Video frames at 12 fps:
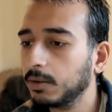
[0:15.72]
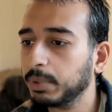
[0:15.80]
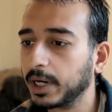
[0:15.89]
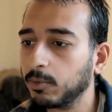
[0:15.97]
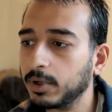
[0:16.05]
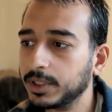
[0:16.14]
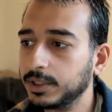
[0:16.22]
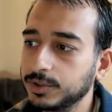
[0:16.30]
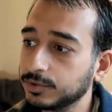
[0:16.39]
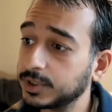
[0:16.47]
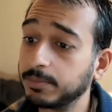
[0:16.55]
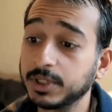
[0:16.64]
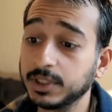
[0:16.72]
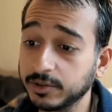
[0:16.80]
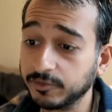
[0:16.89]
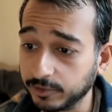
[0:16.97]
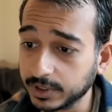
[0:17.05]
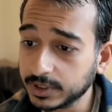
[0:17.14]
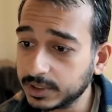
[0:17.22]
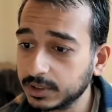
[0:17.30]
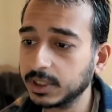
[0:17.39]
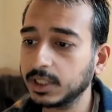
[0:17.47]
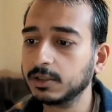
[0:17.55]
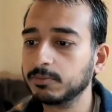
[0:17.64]
but I wanted to do something different.
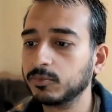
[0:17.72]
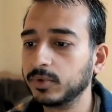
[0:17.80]
Um,